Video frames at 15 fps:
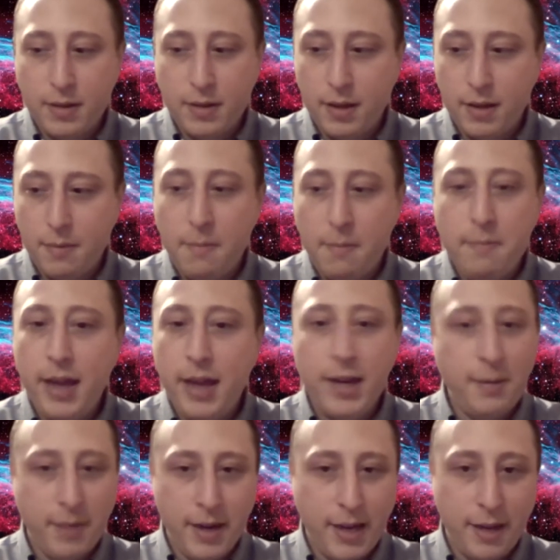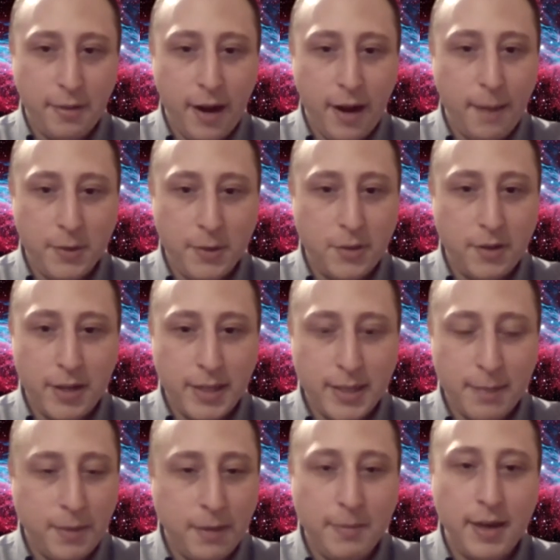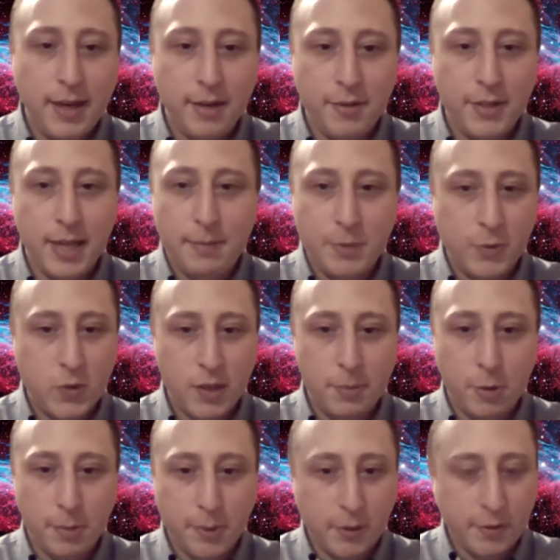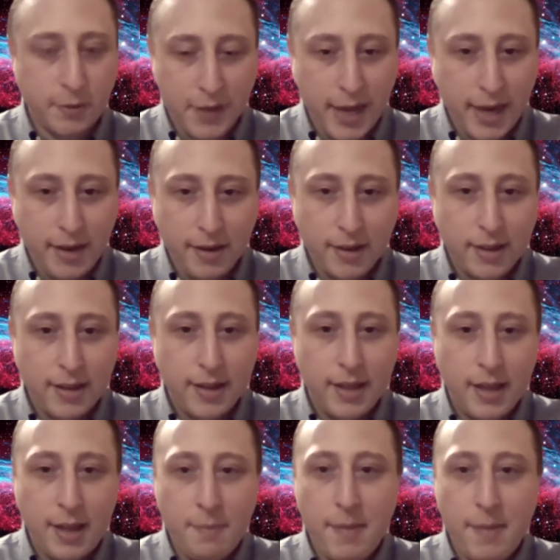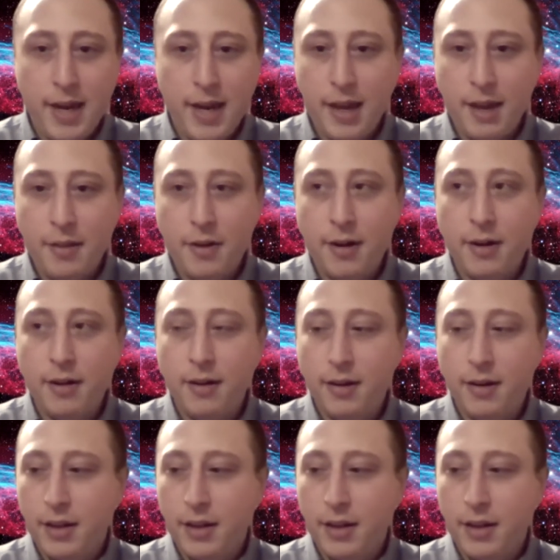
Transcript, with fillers: uh, many, many other opportunities up here, many other types of suborbital flight and many other,